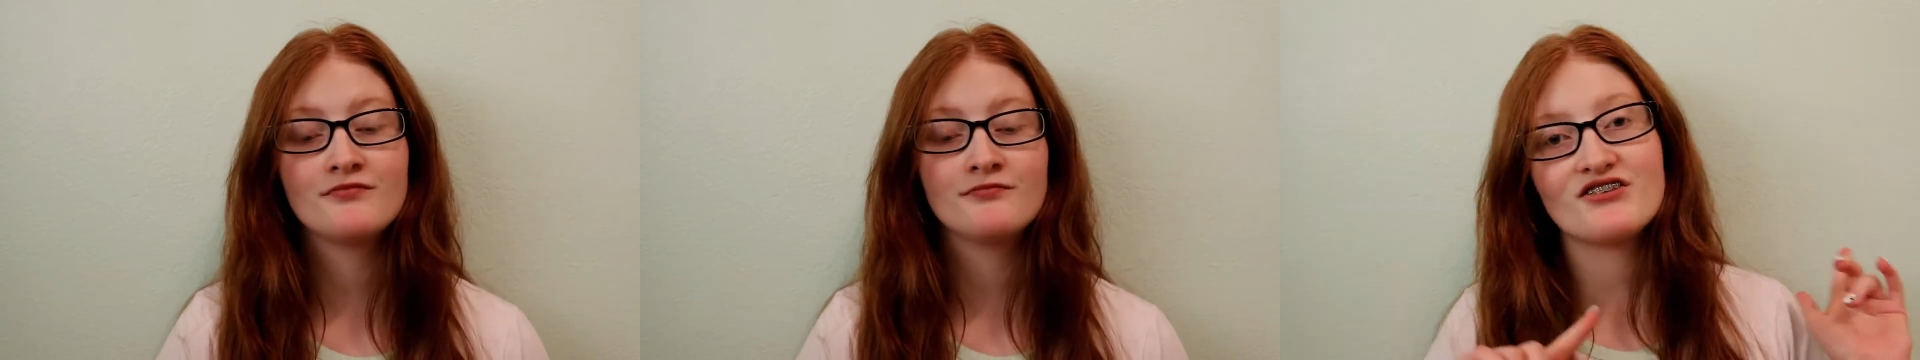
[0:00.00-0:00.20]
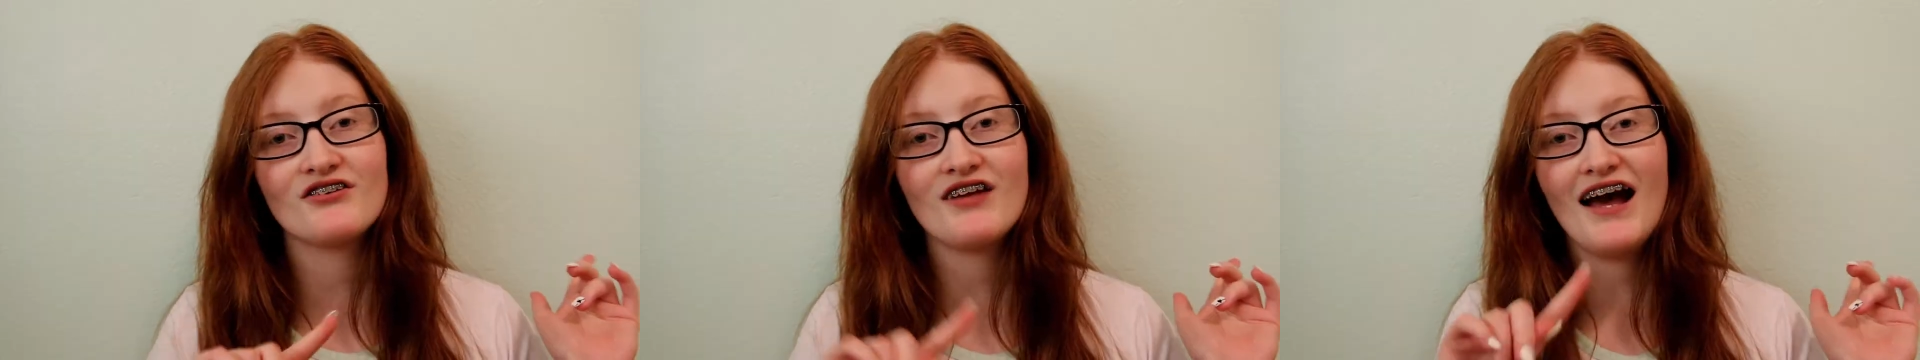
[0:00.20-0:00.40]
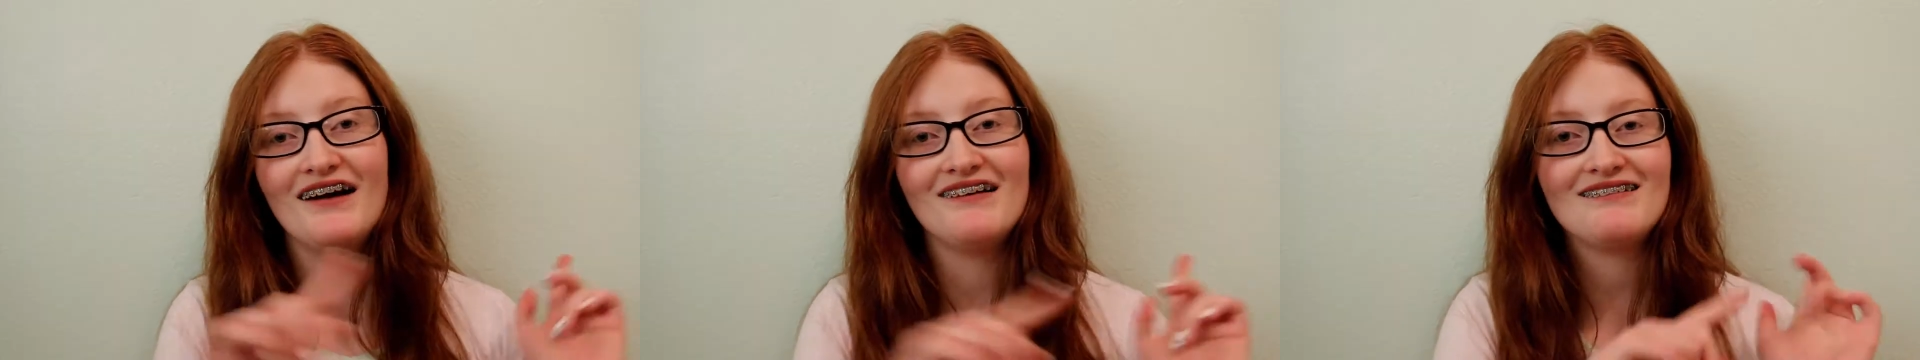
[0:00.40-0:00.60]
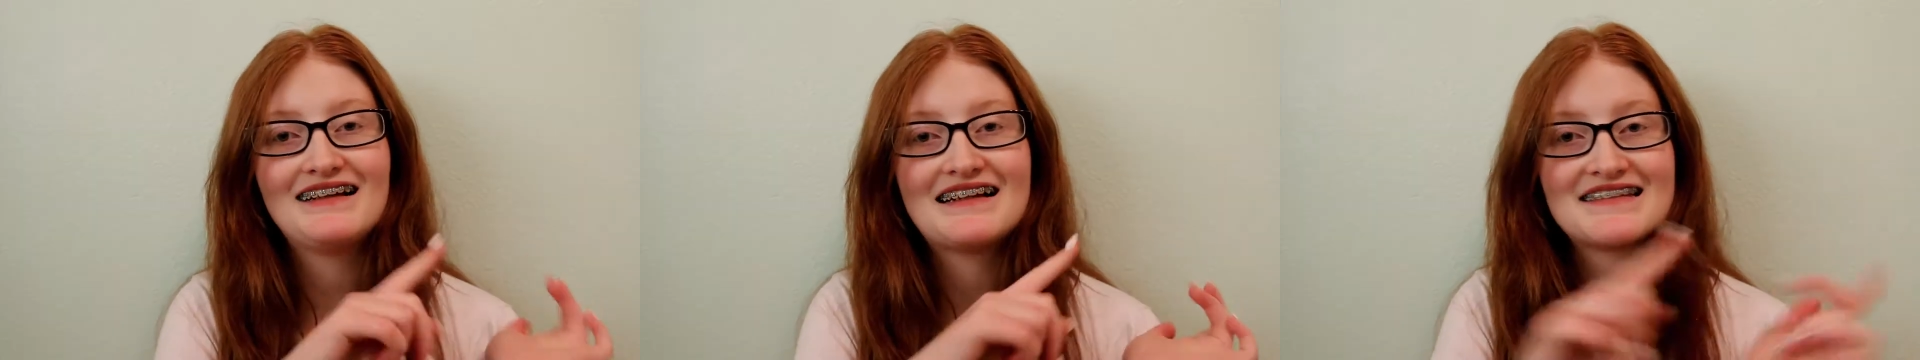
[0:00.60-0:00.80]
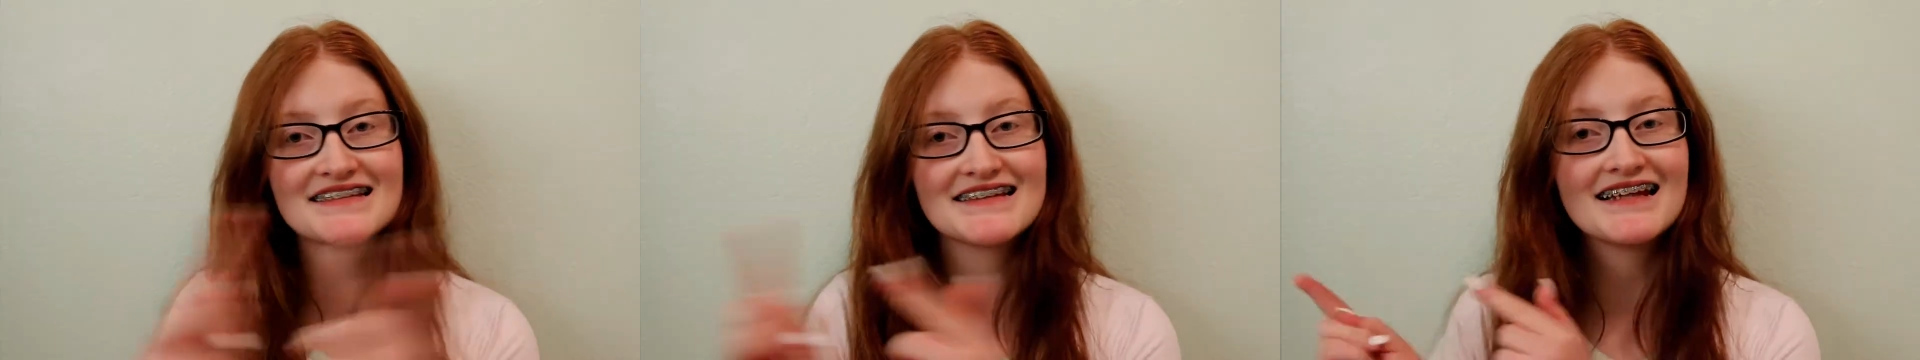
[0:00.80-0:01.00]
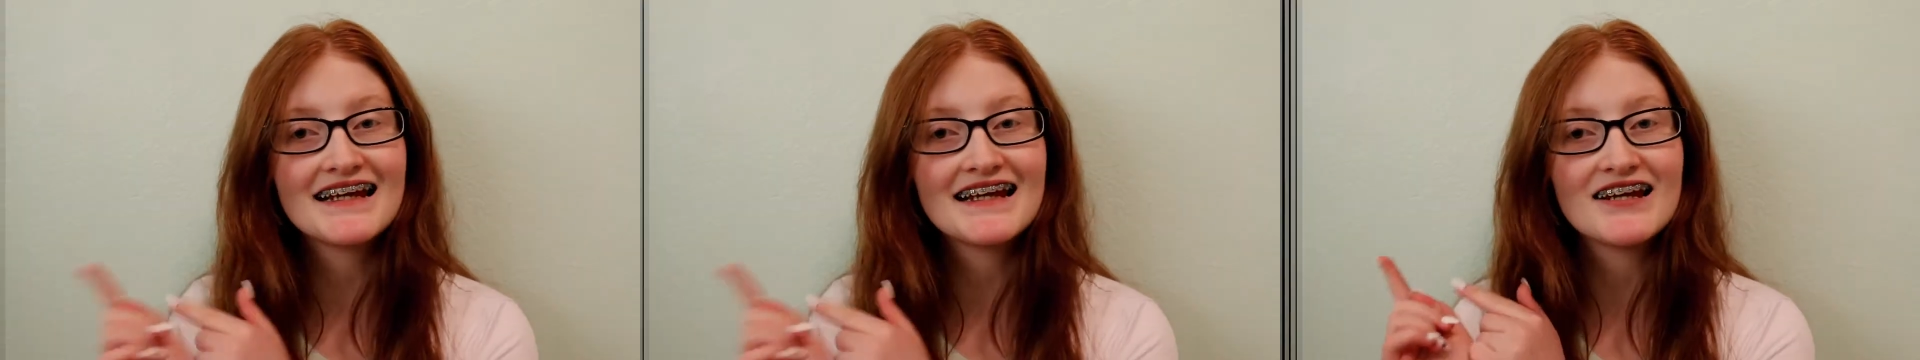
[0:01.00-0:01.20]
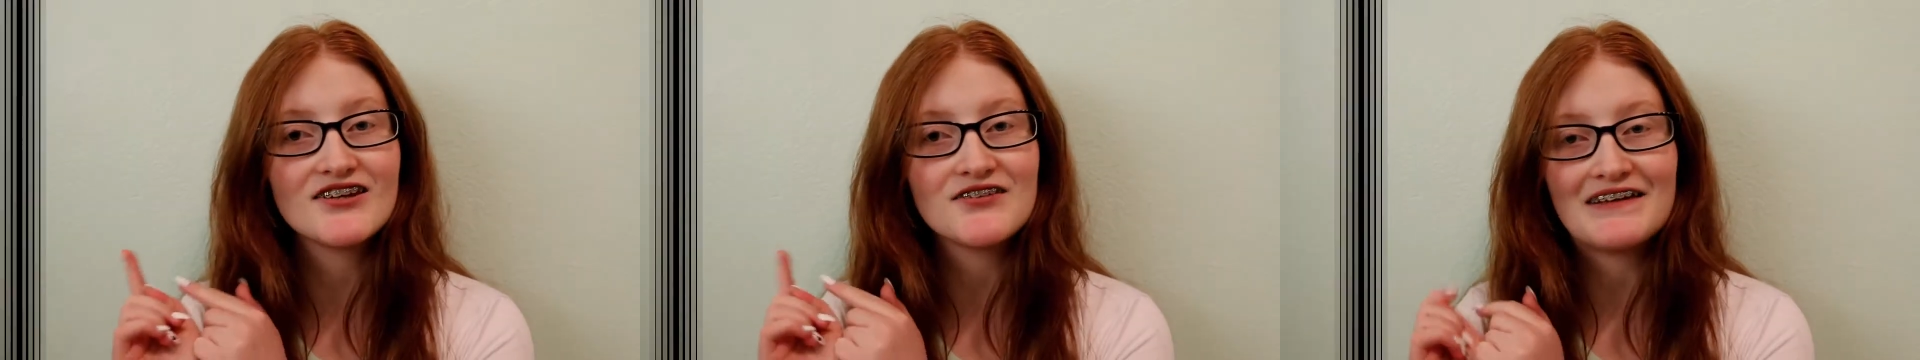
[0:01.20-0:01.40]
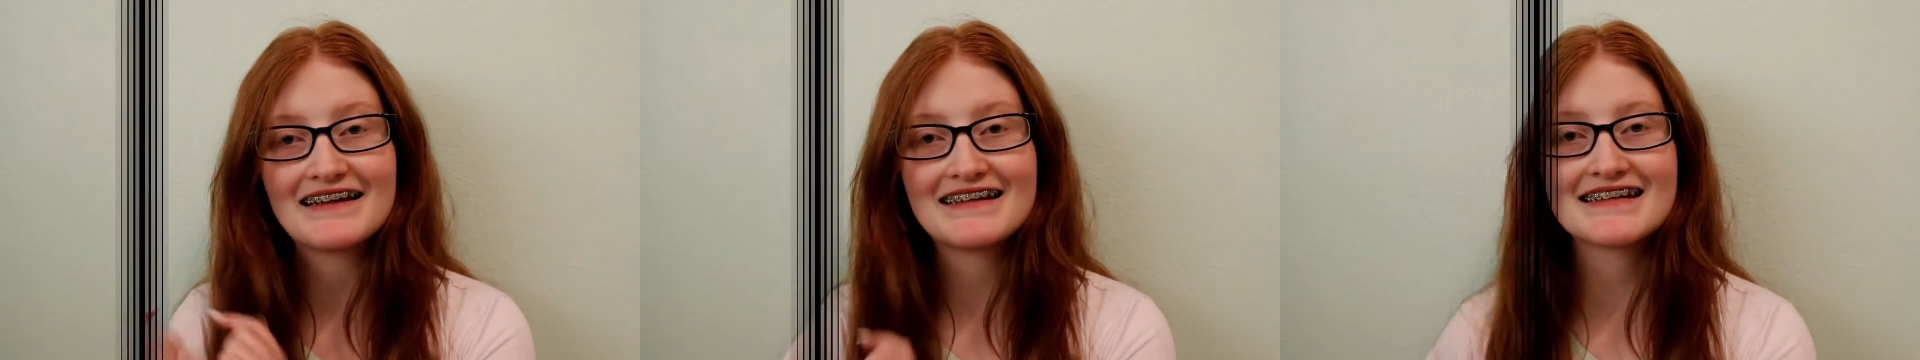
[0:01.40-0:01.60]
So yeah, let's get
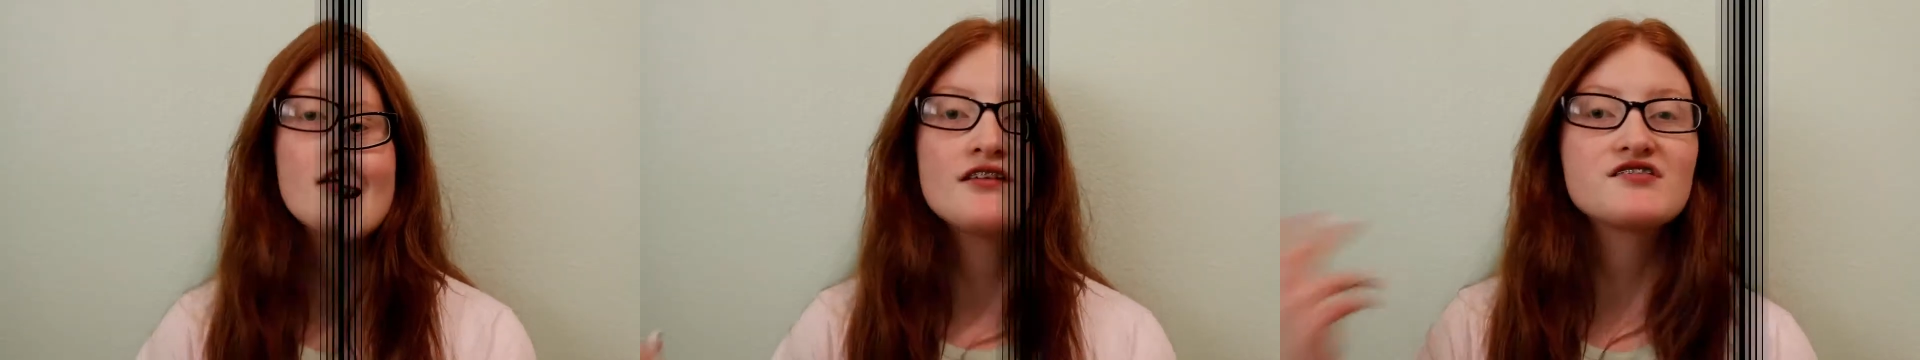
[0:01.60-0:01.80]
into it.